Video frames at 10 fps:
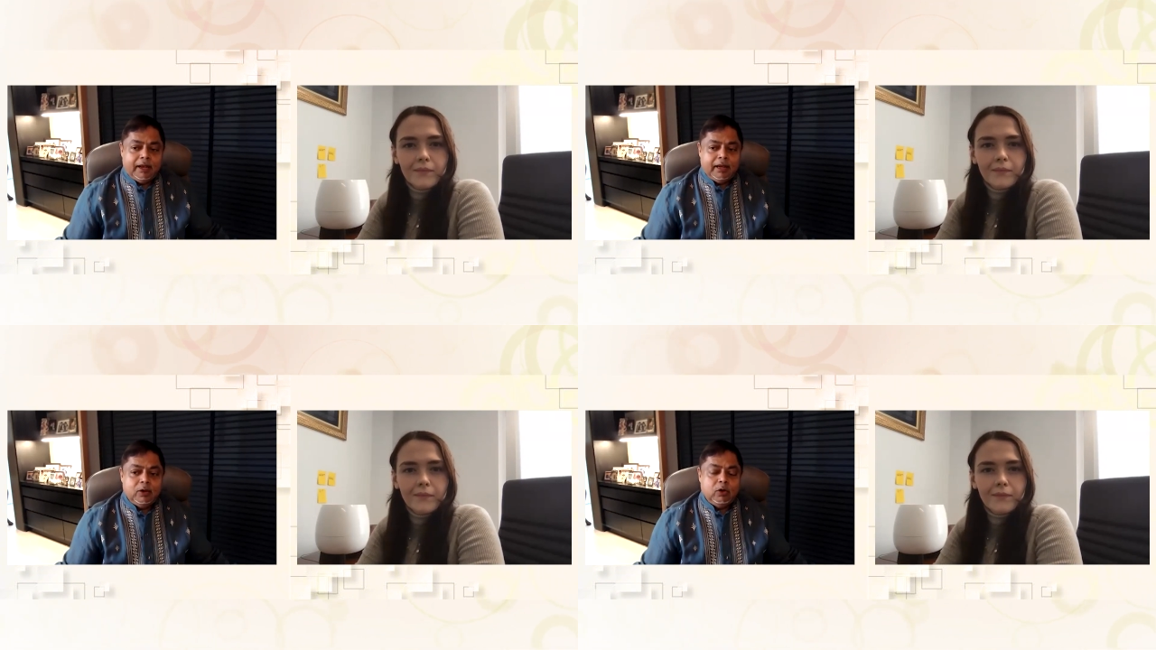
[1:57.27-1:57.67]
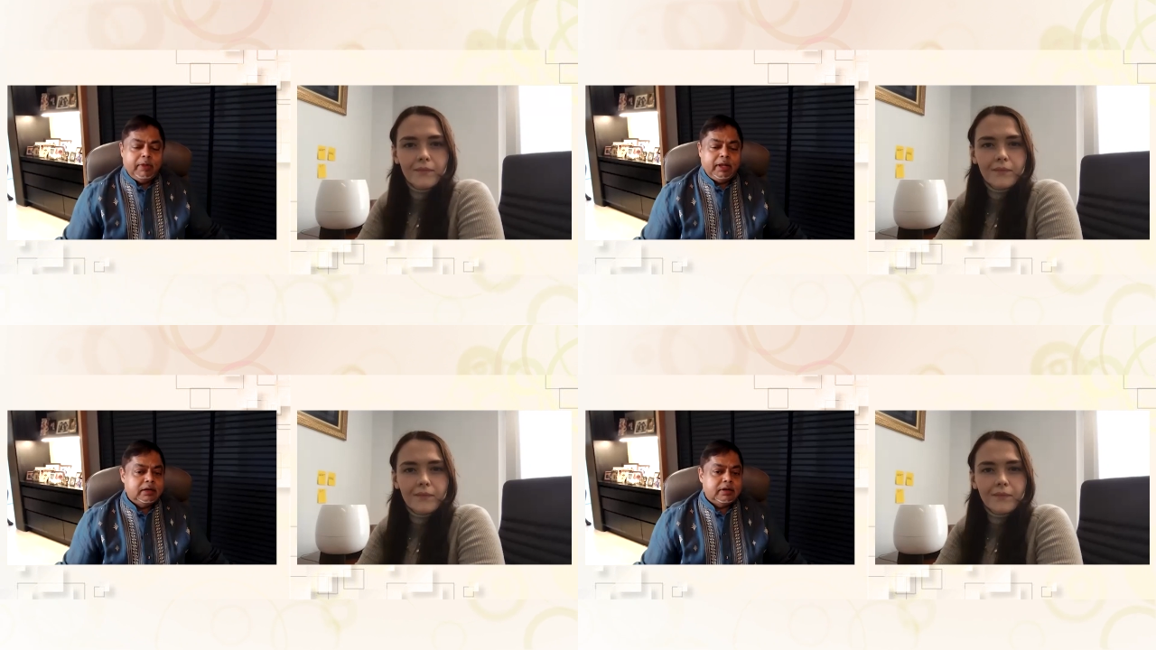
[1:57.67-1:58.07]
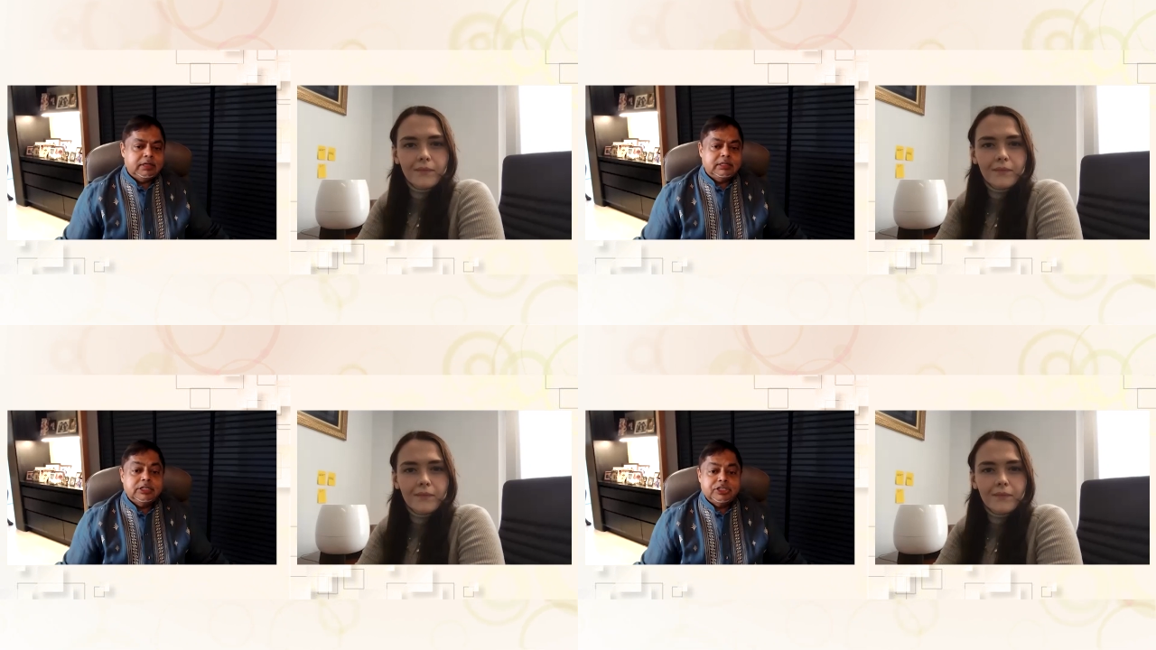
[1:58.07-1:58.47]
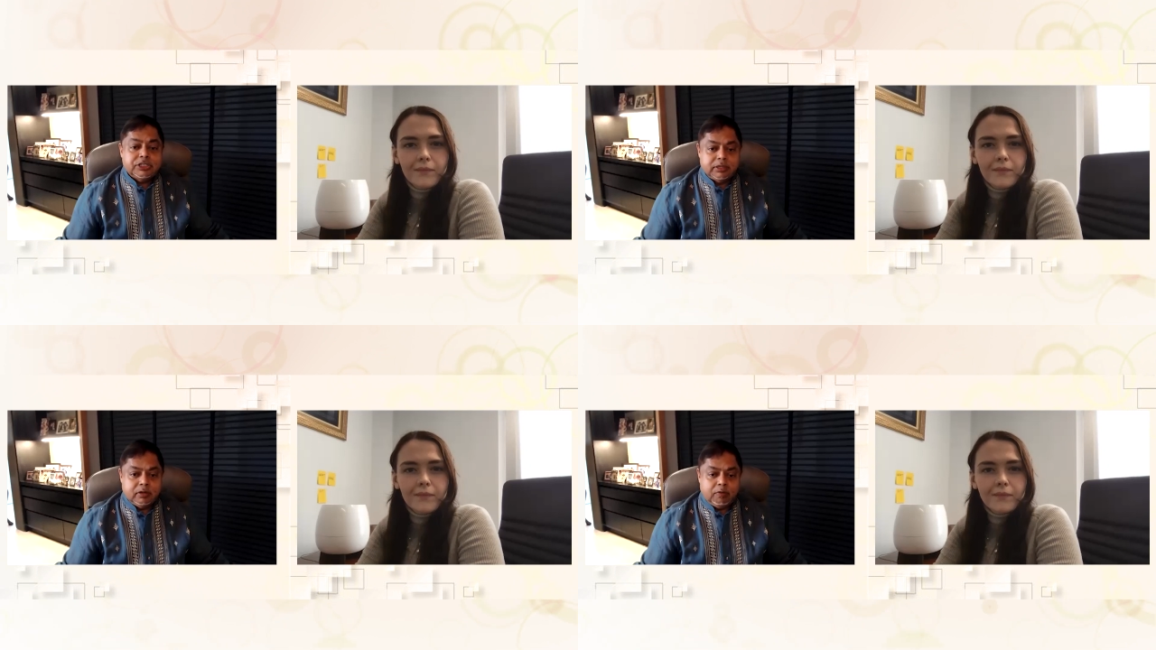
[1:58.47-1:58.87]
Speaker 1: They don't make the
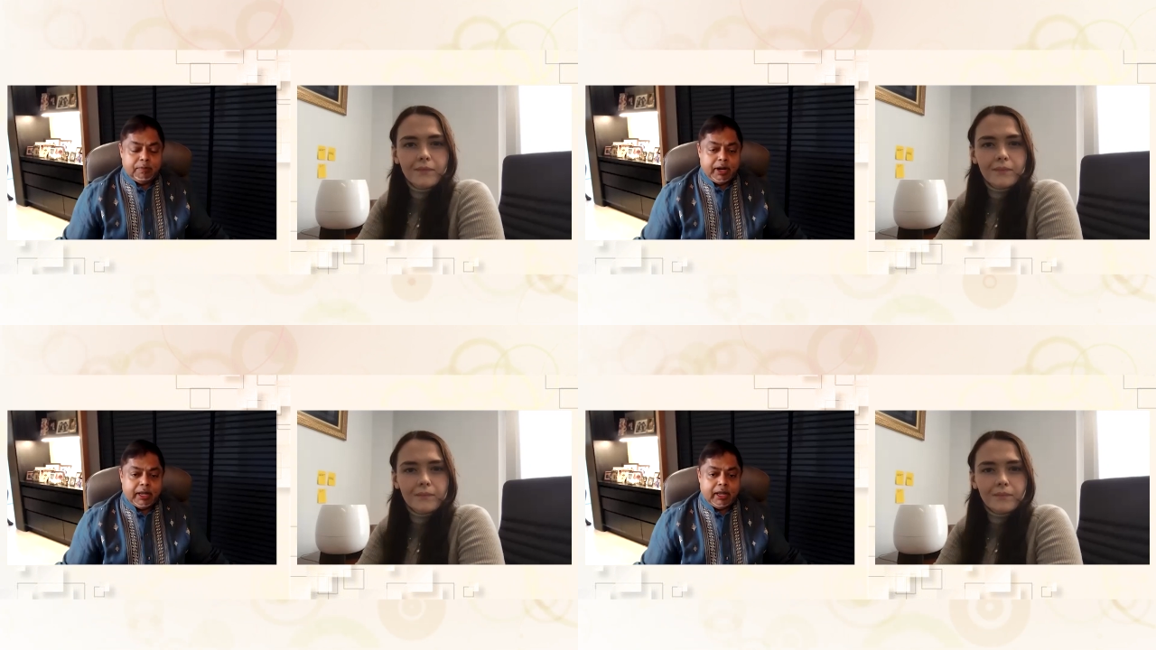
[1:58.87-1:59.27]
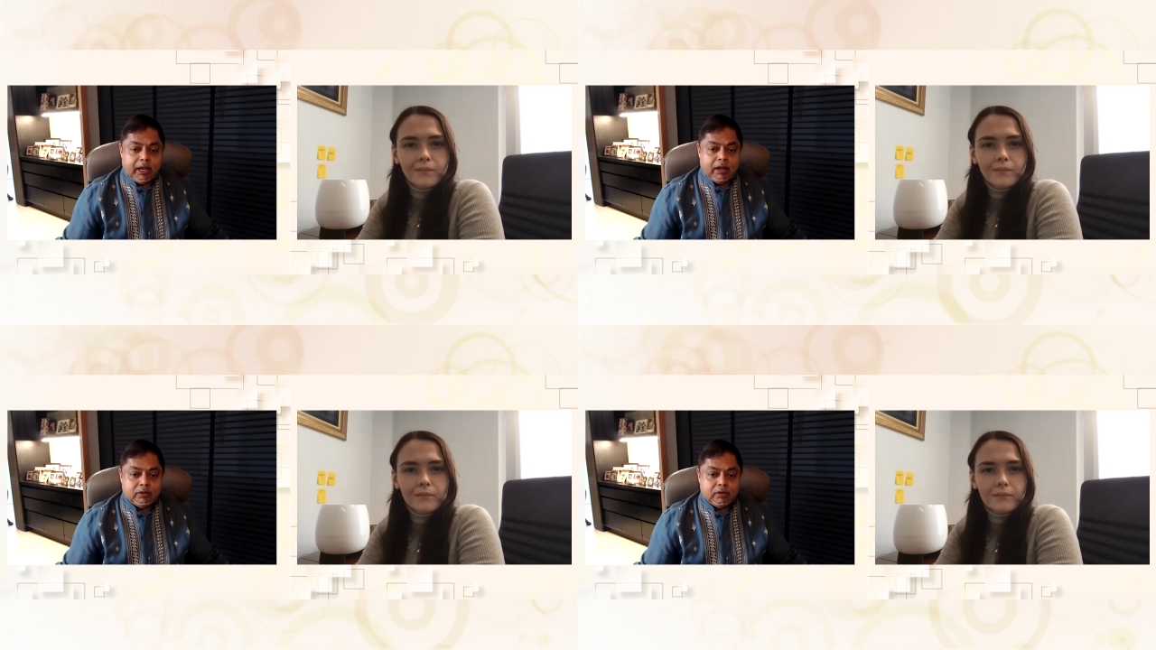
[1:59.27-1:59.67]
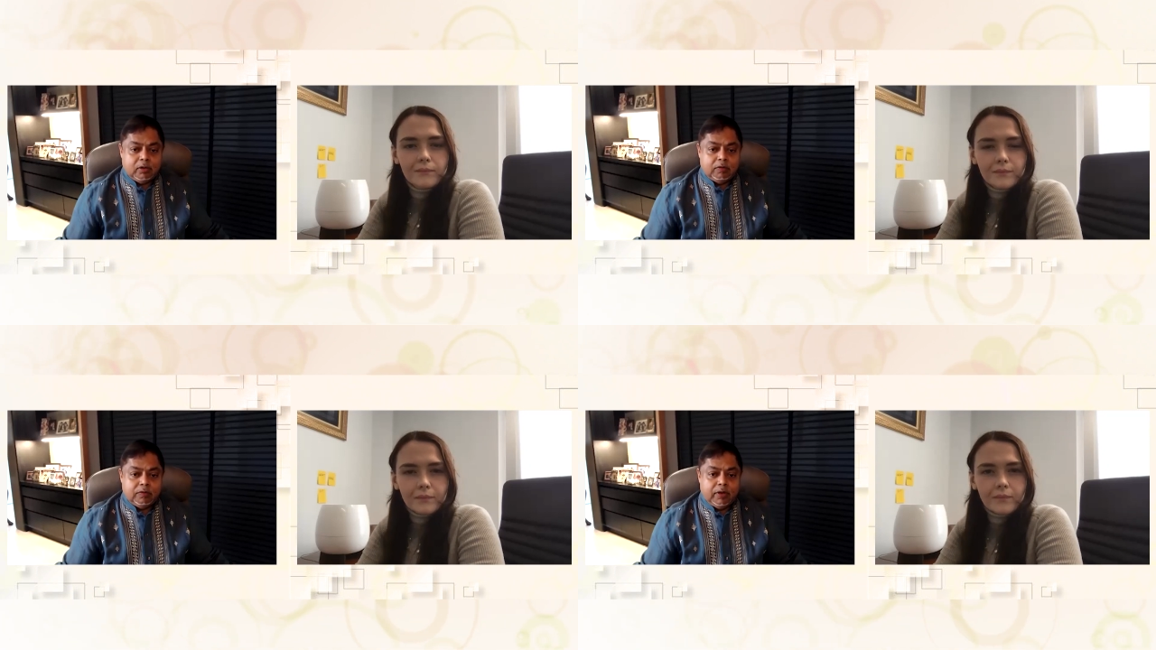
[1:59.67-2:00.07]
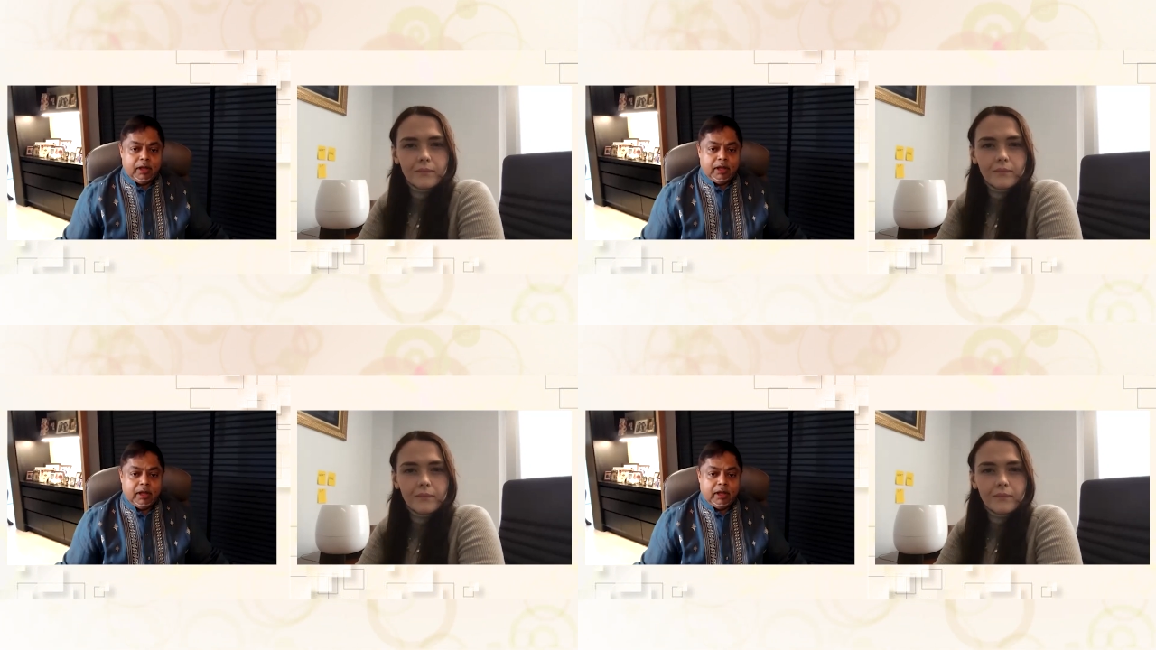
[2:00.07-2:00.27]
transition of breaking out of